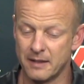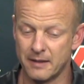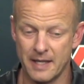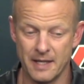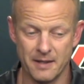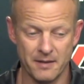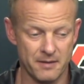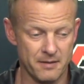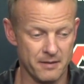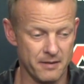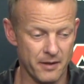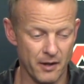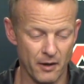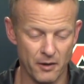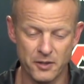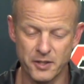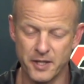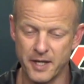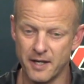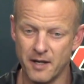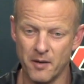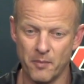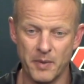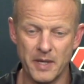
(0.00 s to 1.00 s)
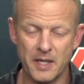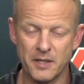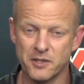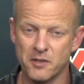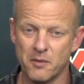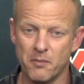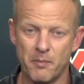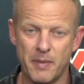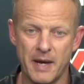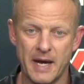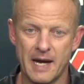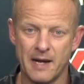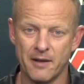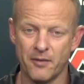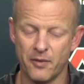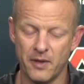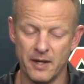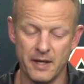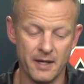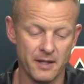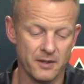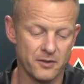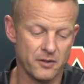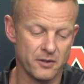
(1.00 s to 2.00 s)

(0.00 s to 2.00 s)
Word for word: Like there's going to be some bad things.